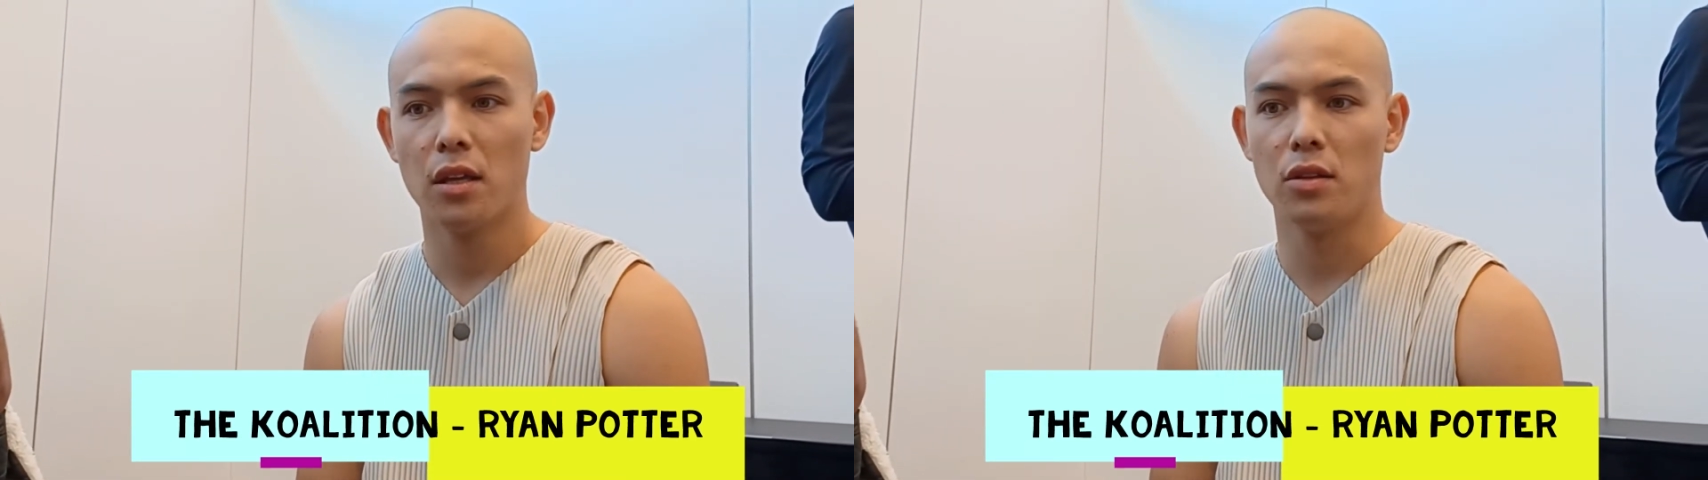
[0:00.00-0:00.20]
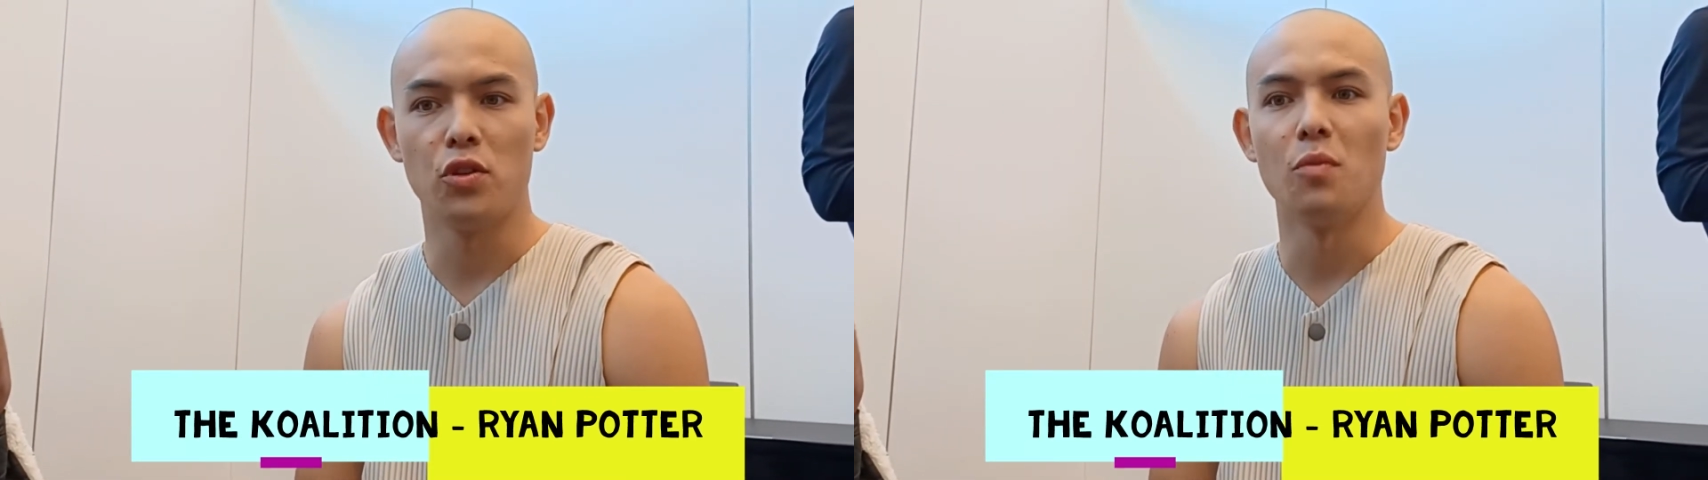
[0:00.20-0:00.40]

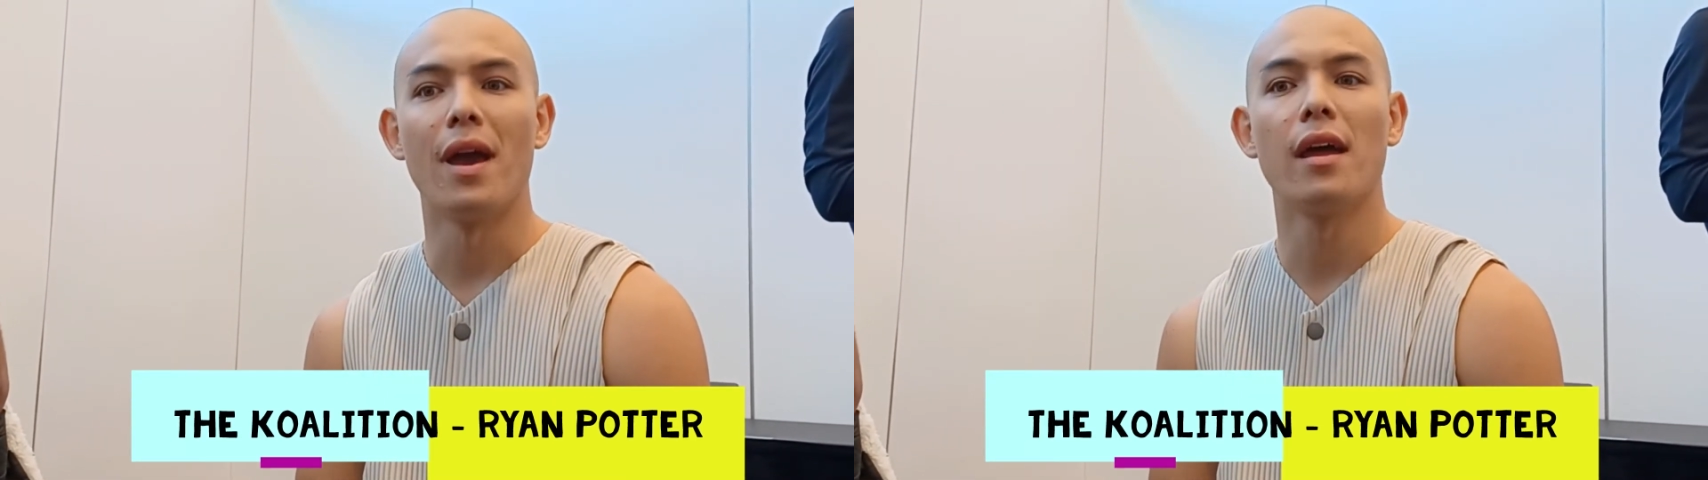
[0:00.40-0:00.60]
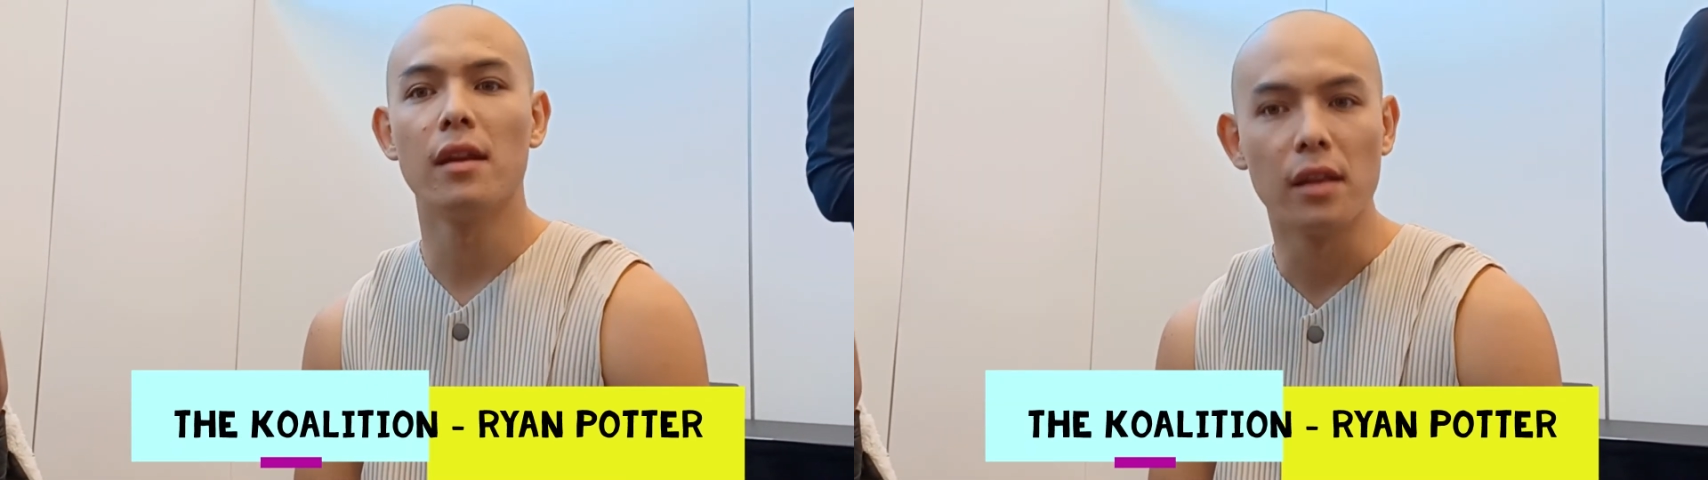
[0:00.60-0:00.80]

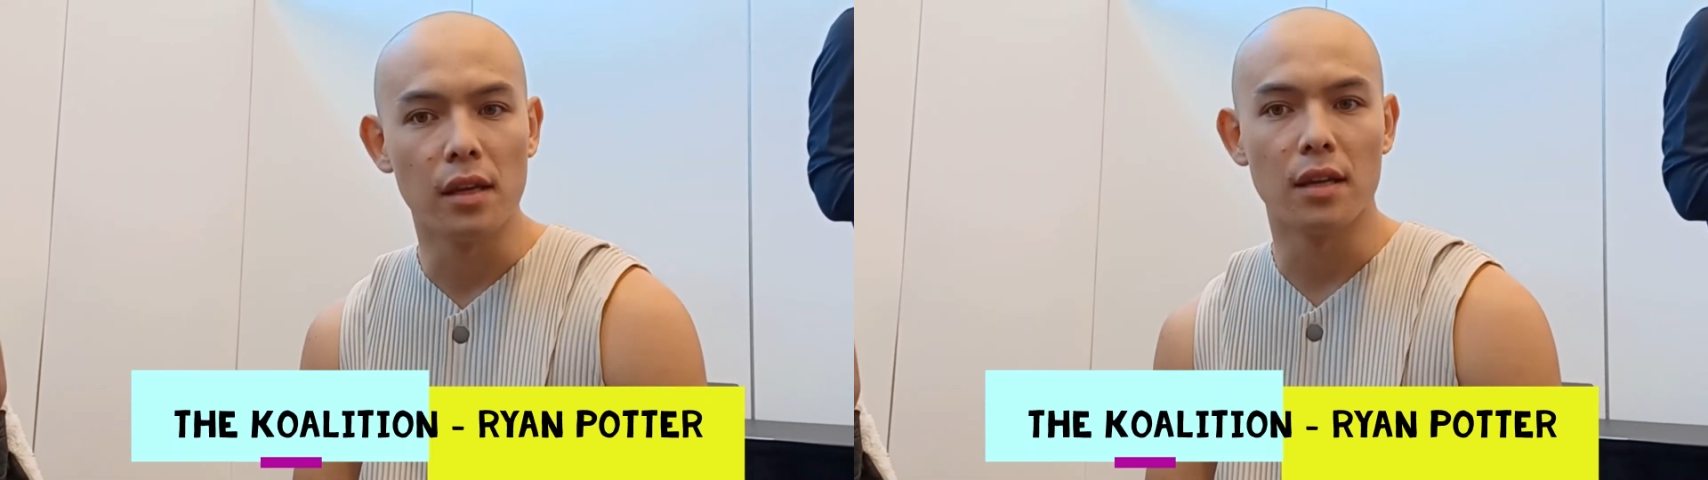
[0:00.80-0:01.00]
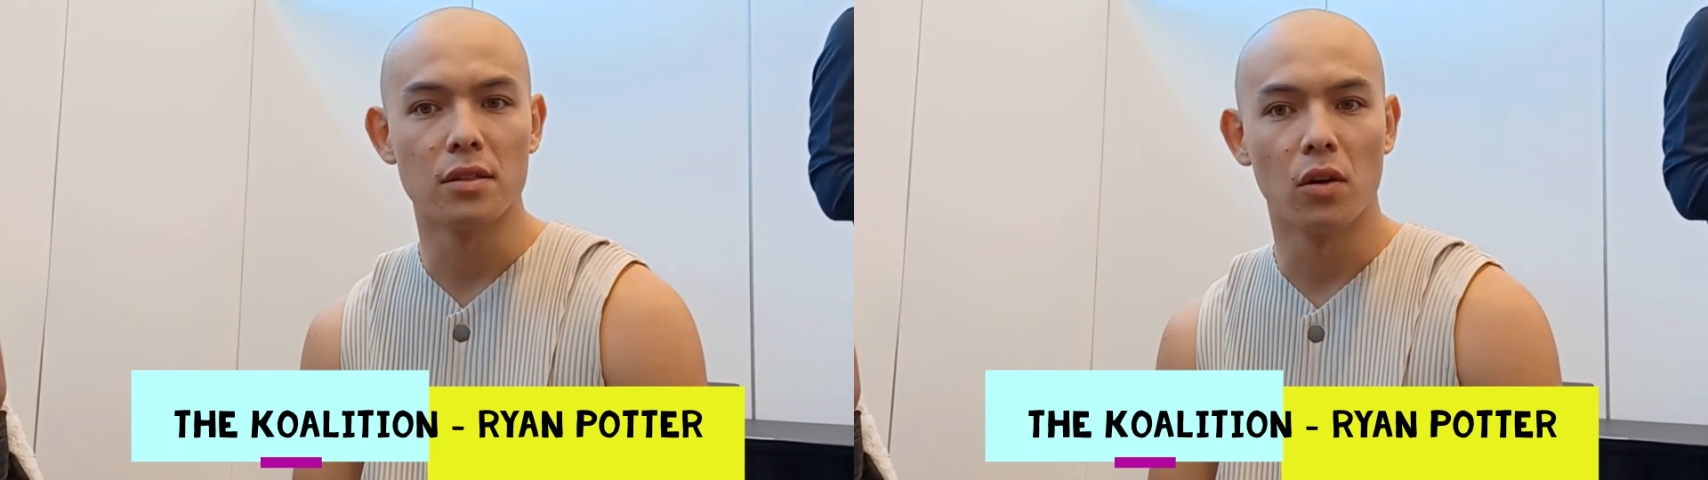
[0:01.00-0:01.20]

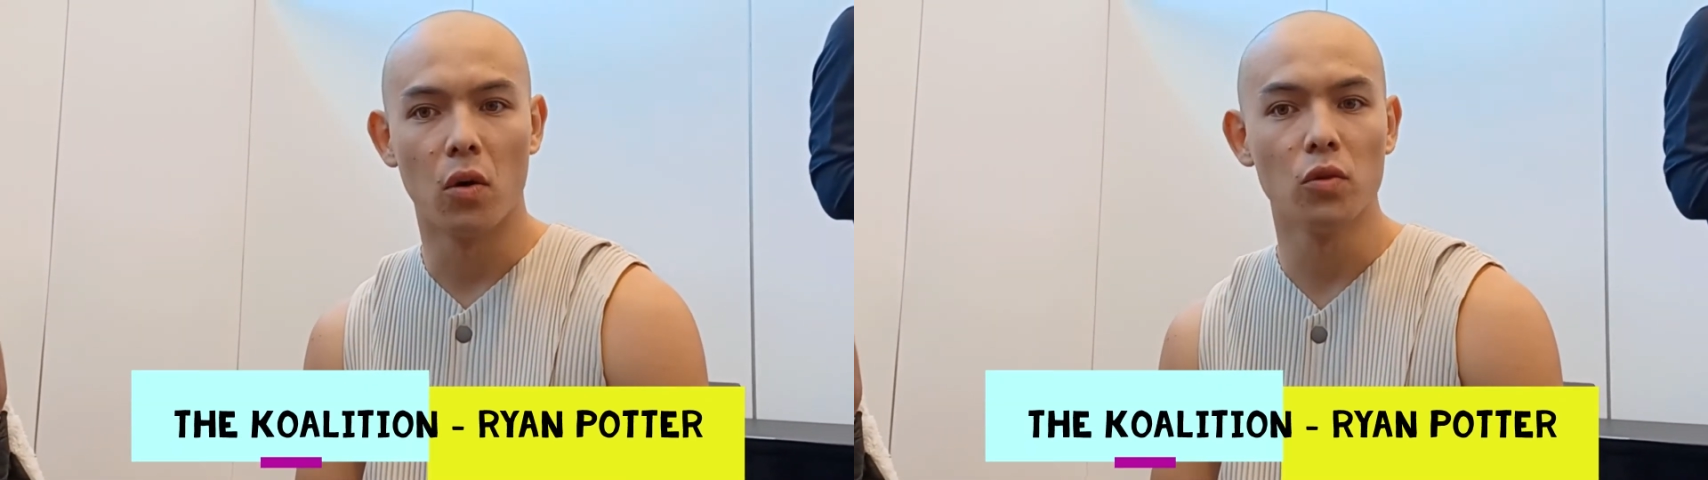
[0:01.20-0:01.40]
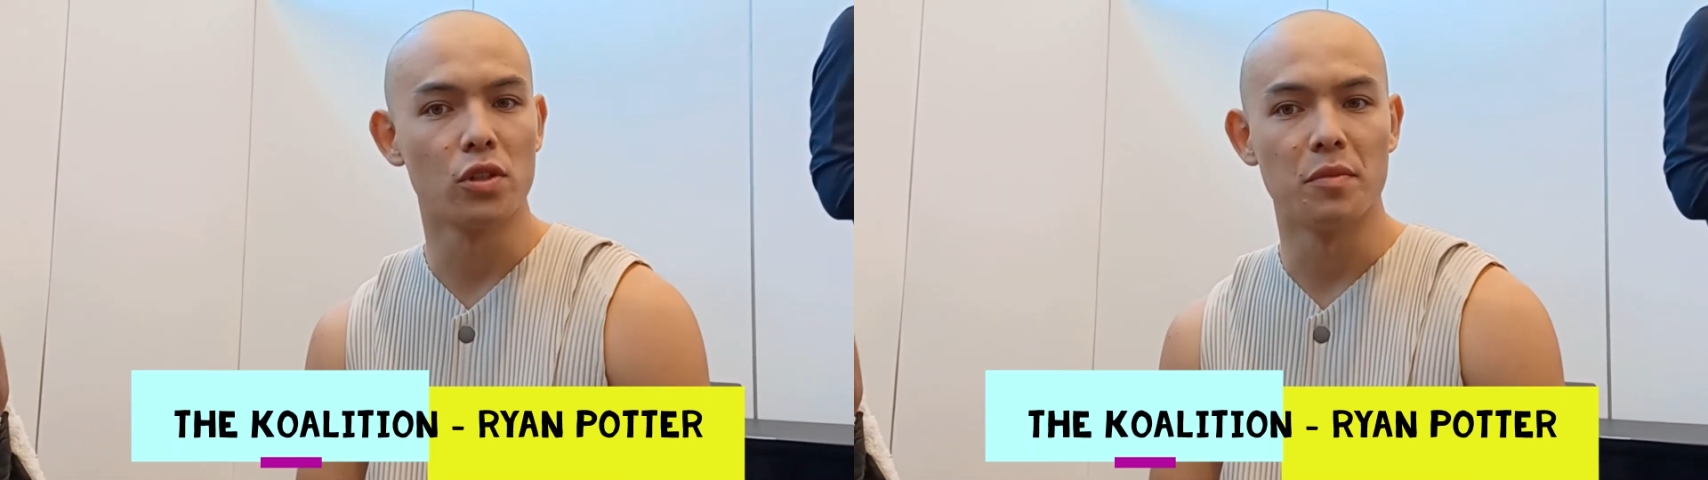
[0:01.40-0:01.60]
humanity as a
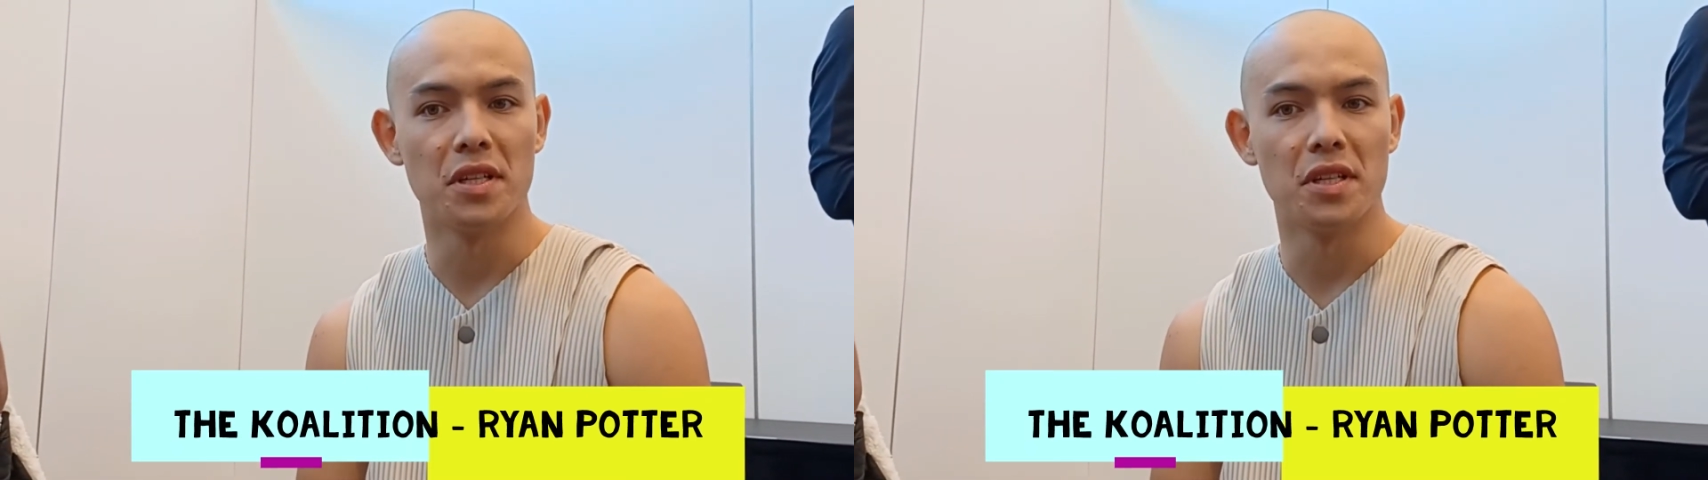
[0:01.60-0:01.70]
whole should be